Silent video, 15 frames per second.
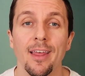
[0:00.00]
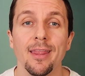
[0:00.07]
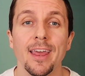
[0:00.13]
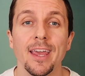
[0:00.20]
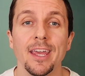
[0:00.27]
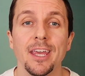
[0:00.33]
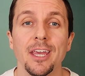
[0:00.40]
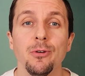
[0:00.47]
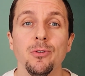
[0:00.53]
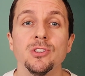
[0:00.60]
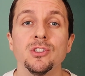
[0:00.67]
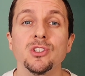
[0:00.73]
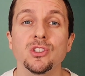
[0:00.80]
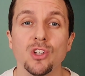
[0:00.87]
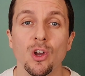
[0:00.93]
Thank you
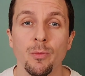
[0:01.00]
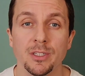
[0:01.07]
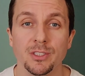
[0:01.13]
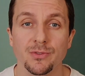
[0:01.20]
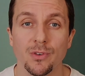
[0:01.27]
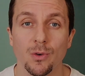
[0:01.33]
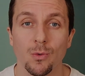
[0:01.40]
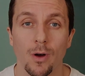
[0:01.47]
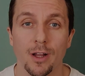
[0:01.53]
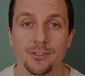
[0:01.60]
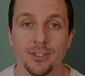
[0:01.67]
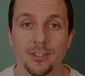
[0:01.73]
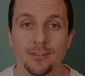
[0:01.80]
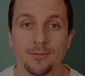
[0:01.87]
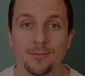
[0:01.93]
so much for
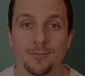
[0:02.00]
watching.